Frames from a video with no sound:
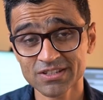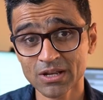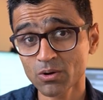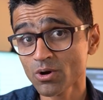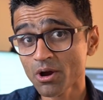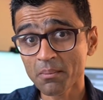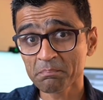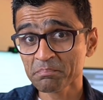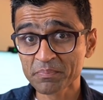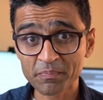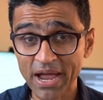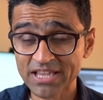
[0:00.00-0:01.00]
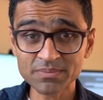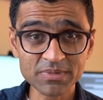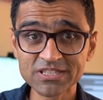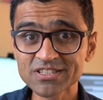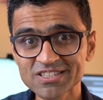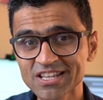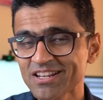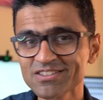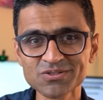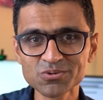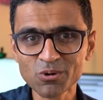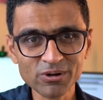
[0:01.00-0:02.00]
Now, as a business
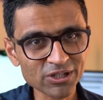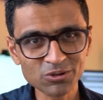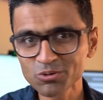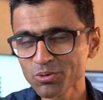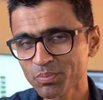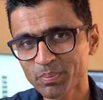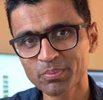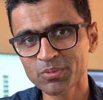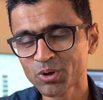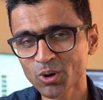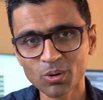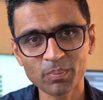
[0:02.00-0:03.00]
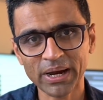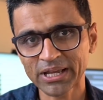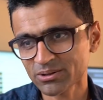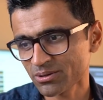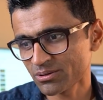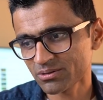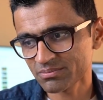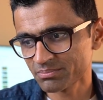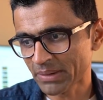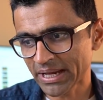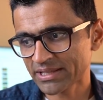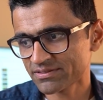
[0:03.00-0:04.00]
analyst, you don't need to know
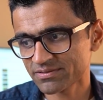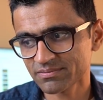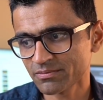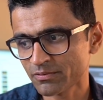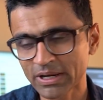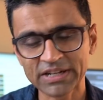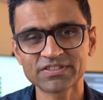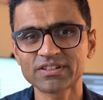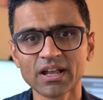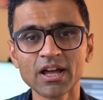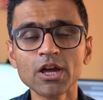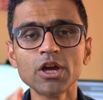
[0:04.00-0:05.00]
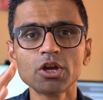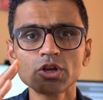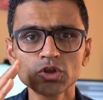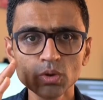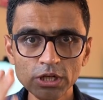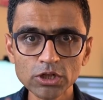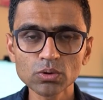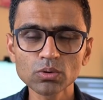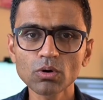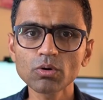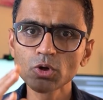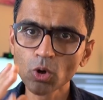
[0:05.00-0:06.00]
Python, math, etc. You need to
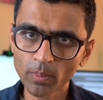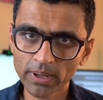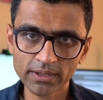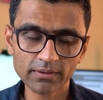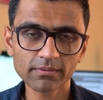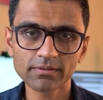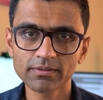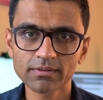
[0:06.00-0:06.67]
know domain.